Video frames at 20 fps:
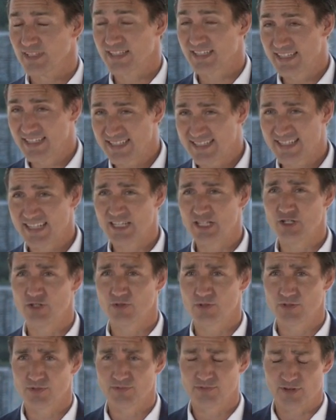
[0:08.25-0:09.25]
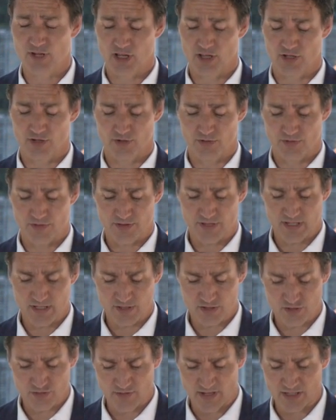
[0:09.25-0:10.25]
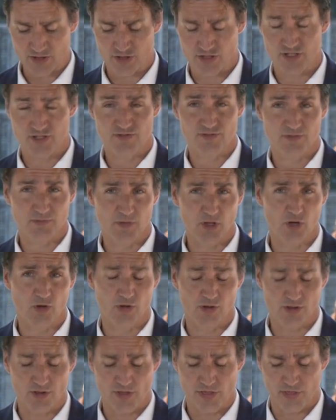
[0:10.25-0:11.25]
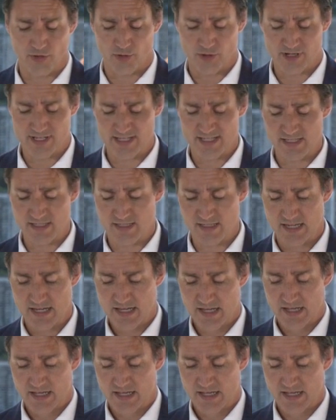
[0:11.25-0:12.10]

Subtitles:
continue to follow the instructions from local authorities.